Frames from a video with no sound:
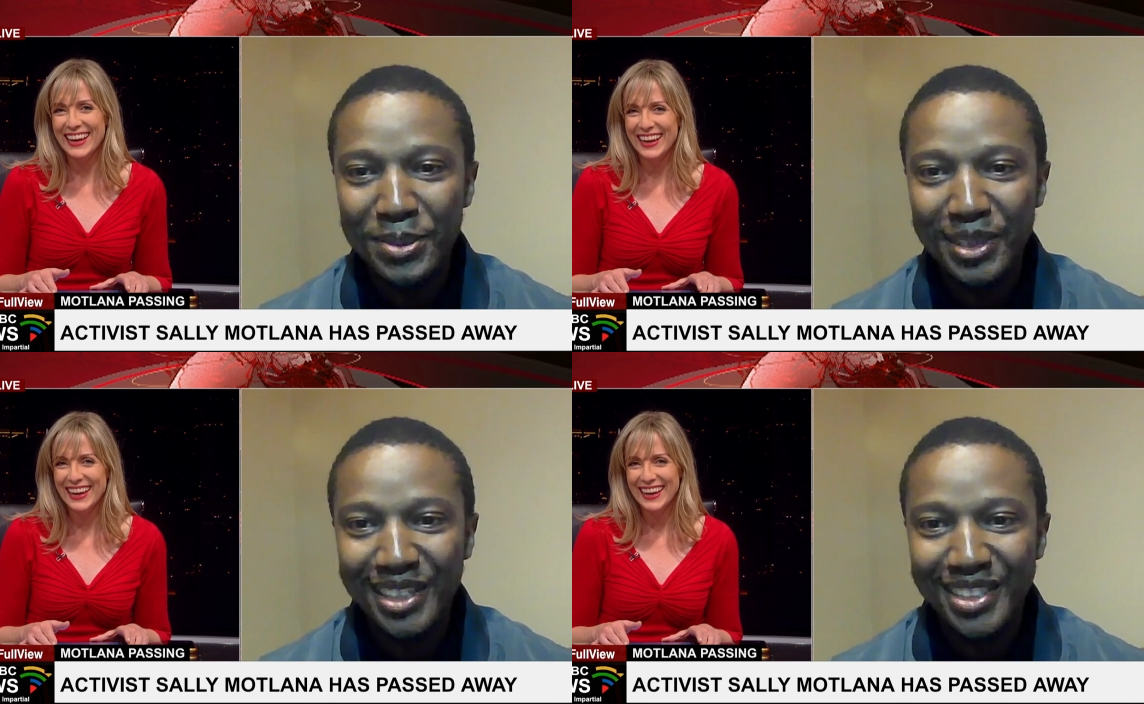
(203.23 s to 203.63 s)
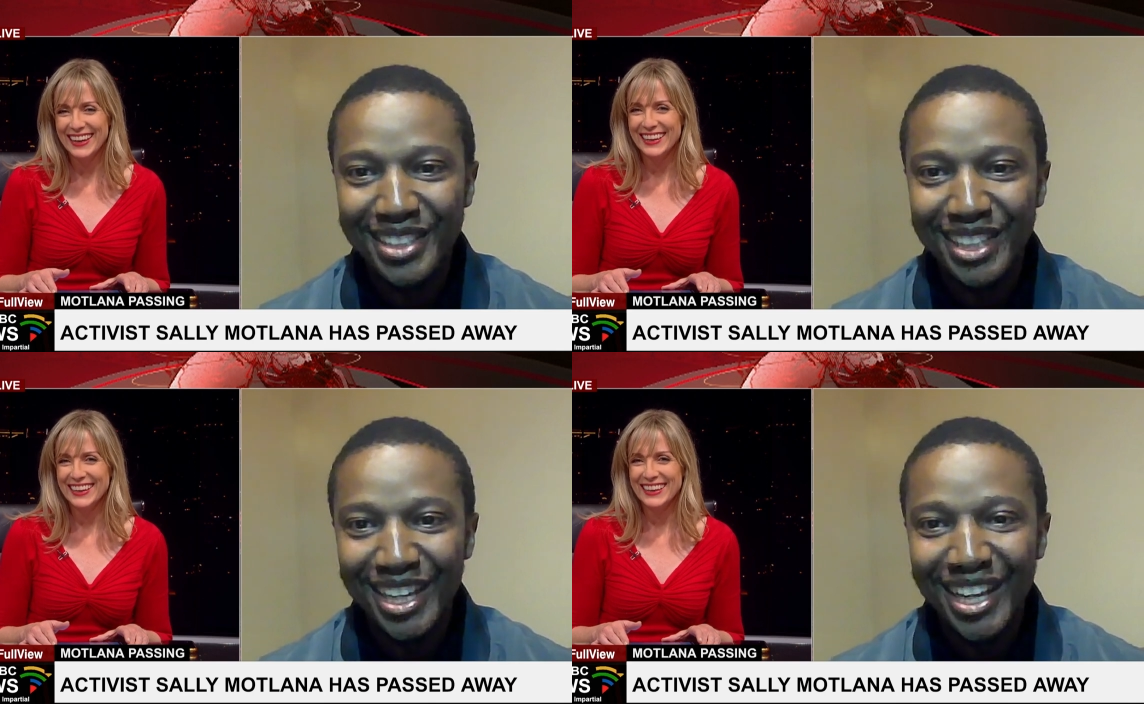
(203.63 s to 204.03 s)
Speaker 1: but
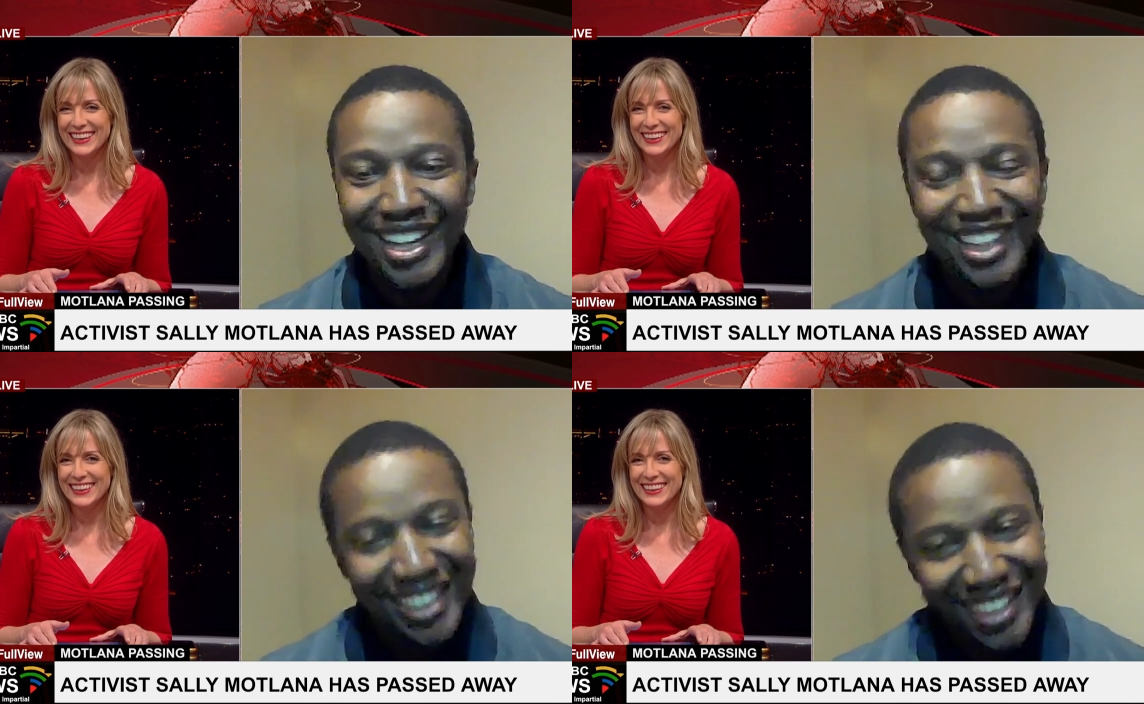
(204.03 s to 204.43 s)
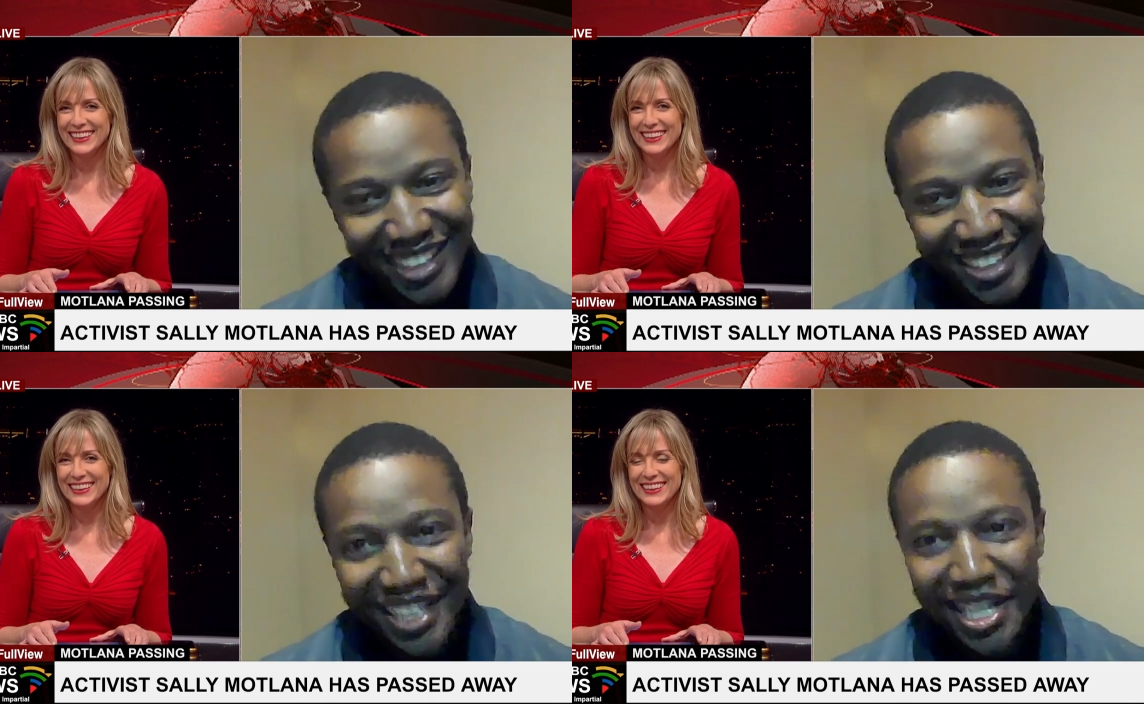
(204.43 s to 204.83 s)

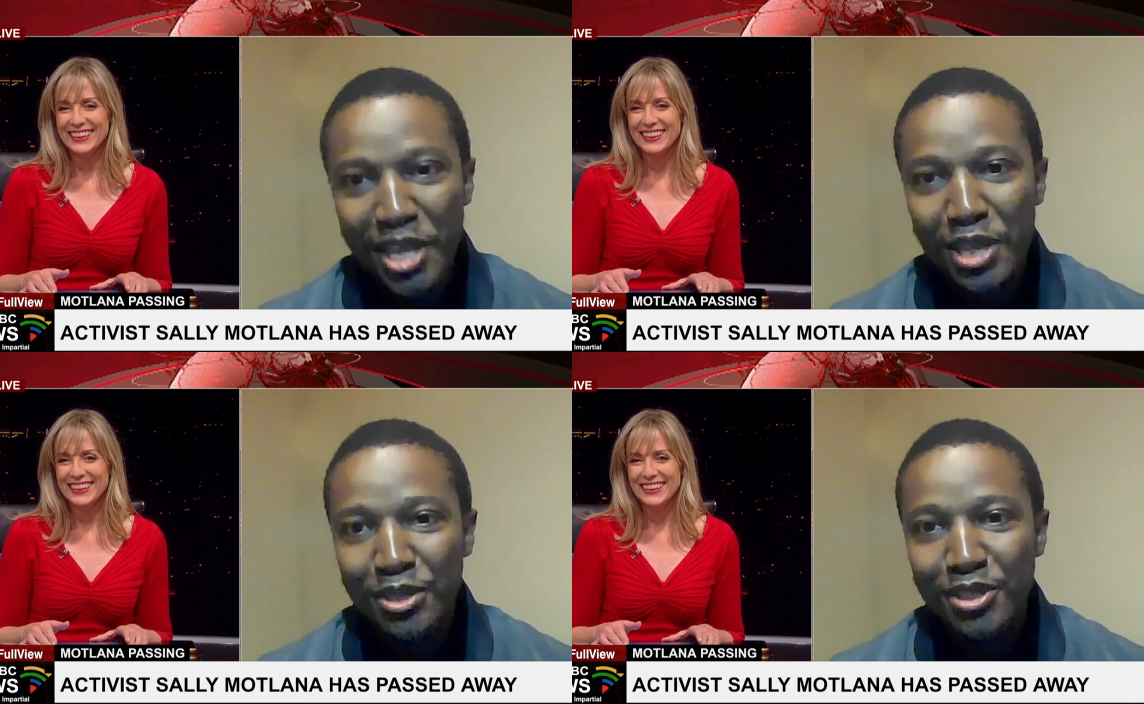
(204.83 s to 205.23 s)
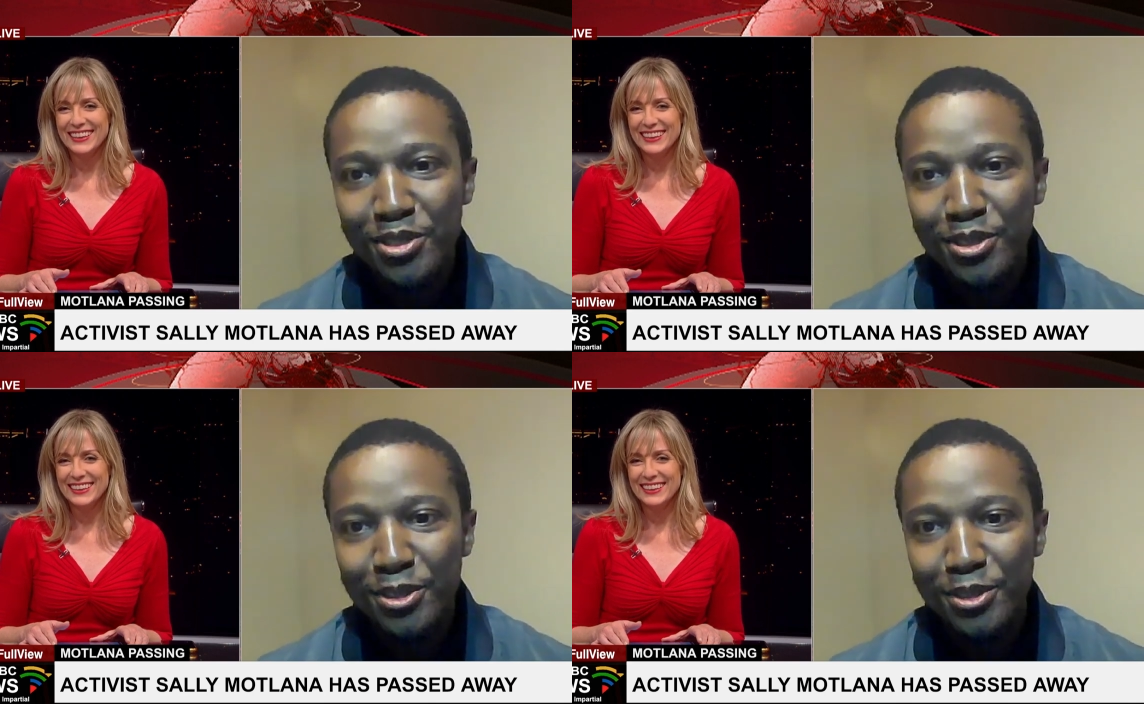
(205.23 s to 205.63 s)

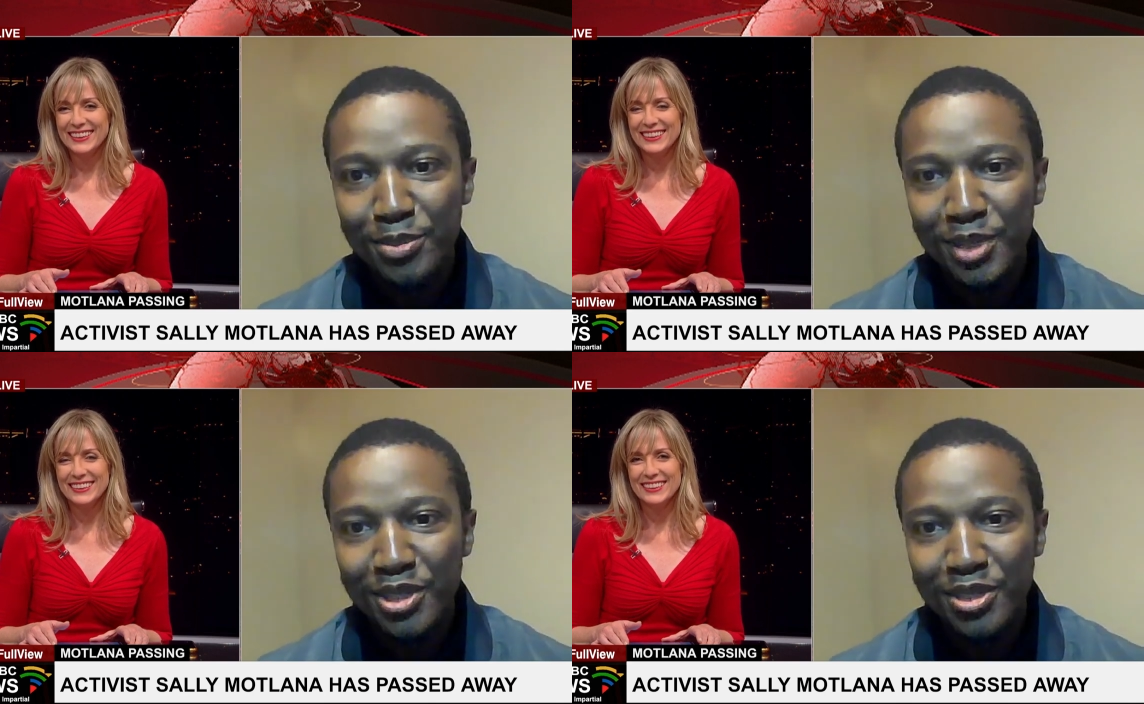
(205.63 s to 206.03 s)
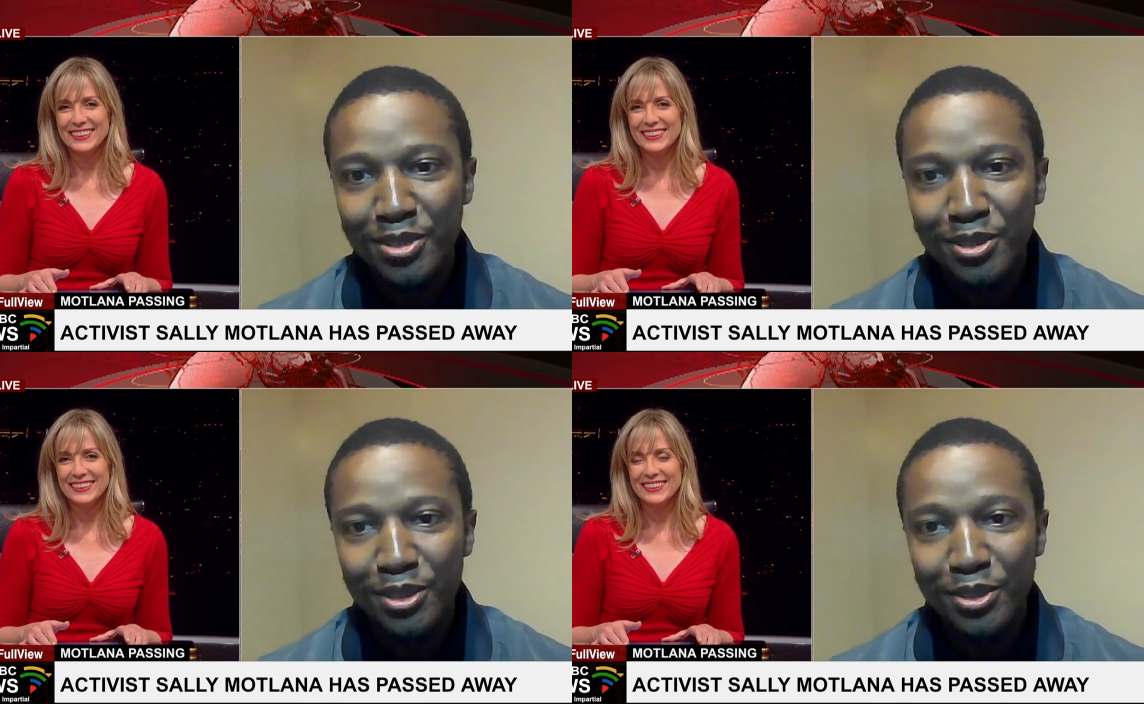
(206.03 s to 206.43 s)
to speak to
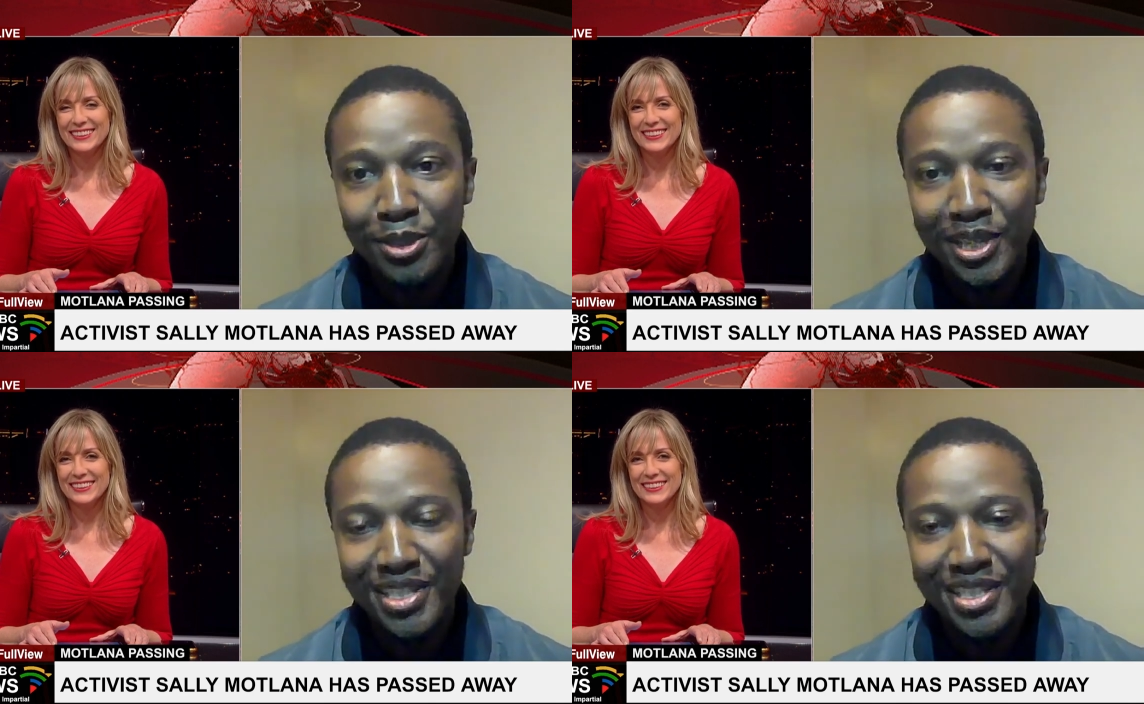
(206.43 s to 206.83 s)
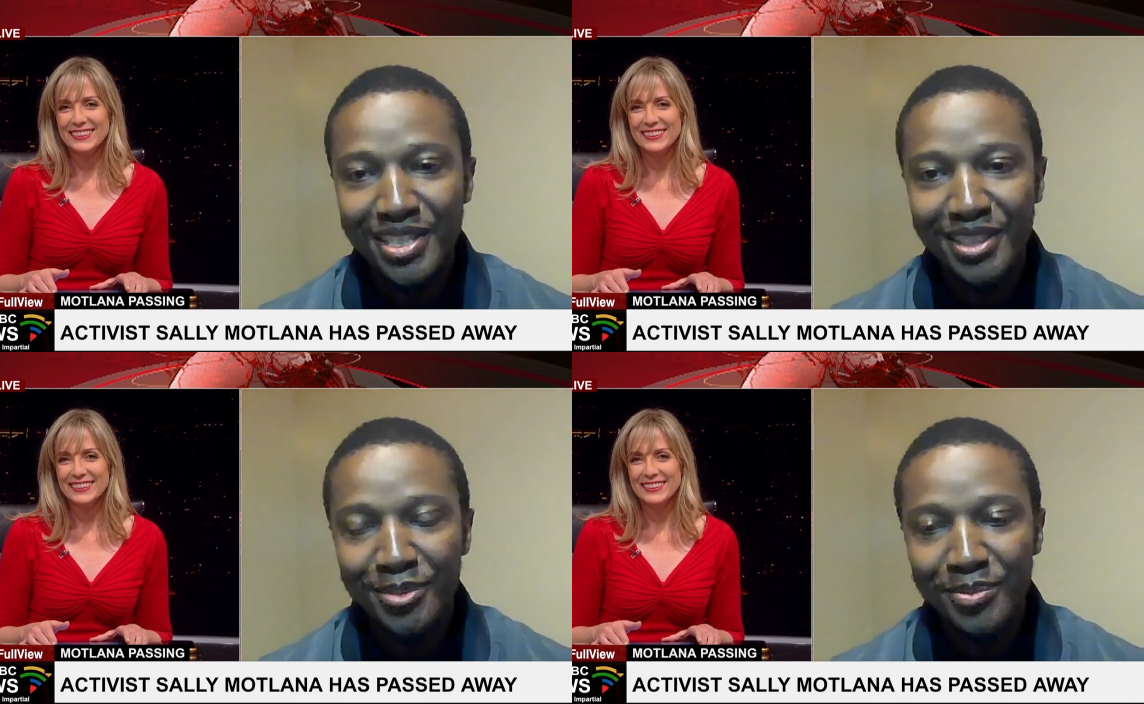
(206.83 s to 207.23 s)
your
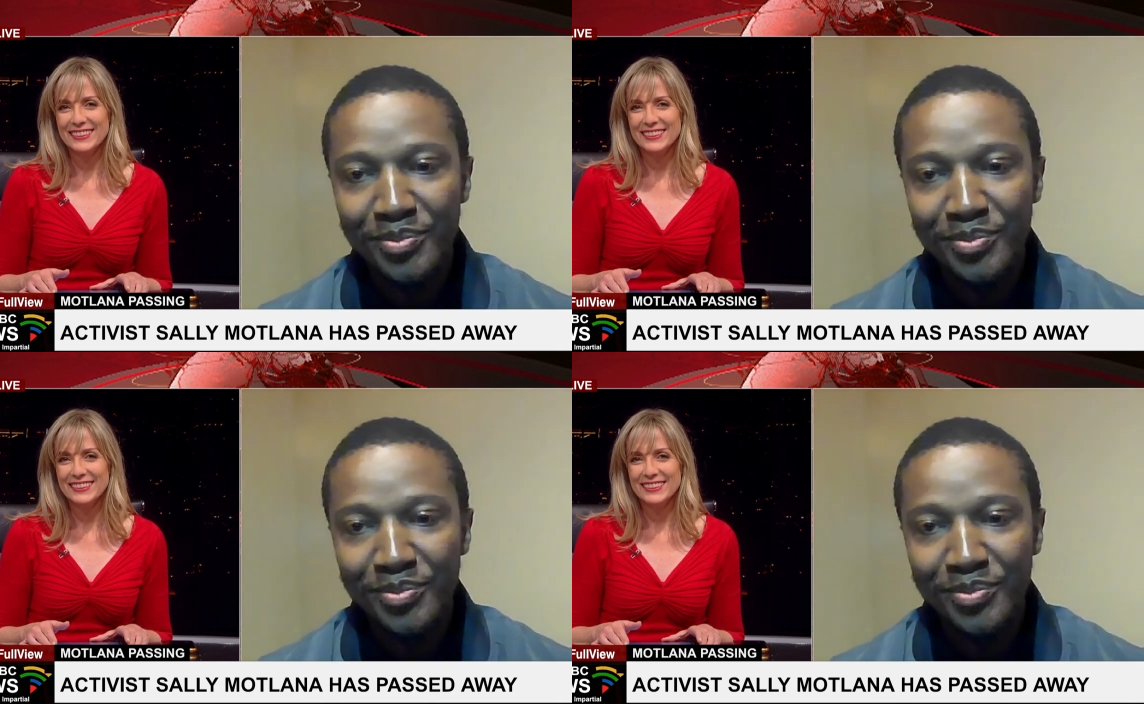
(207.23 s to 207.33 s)
question,